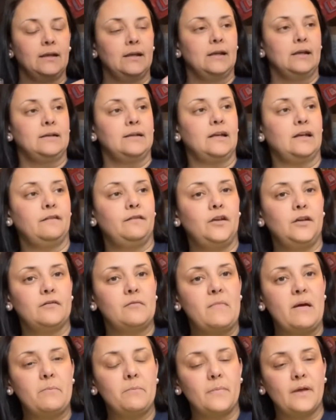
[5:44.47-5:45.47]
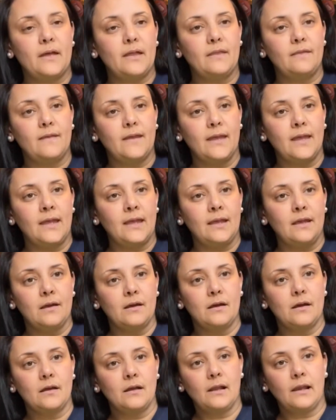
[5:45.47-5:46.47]
Now if you remember the
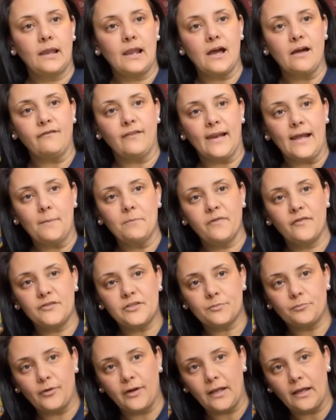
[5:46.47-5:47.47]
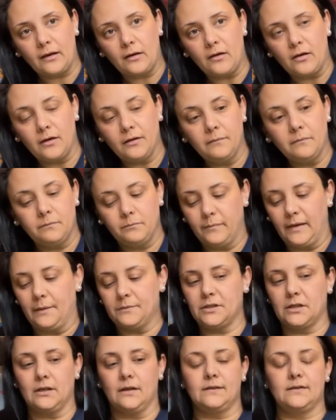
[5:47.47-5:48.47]
lava lamp, just bring it along.
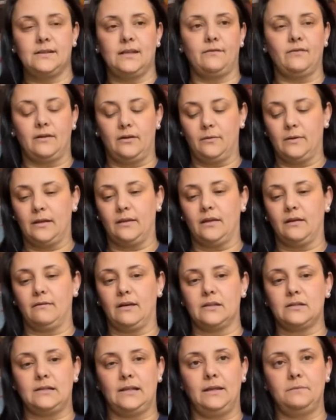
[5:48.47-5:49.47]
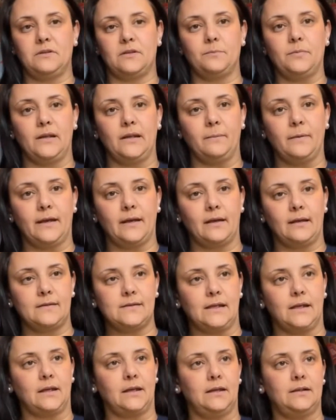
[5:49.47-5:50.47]
Perhaps you can't see it very well there actually. Let's pull it back a
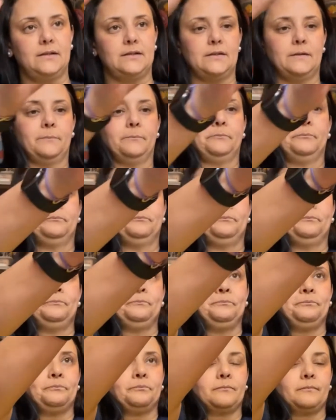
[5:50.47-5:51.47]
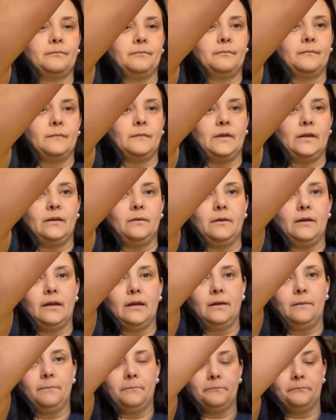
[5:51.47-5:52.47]
second. Here we
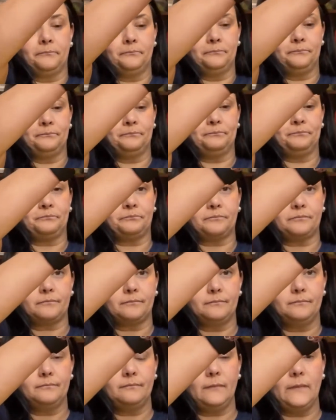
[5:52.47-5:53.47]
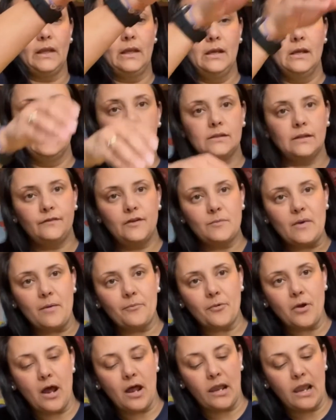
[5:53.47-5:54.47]
go. So if you
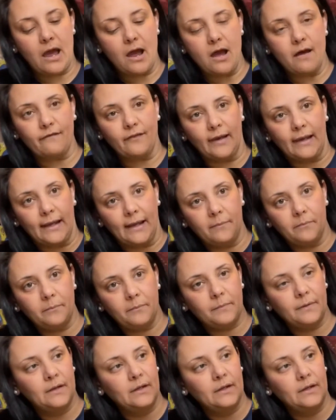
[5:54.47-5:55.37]
remember our lava lamp,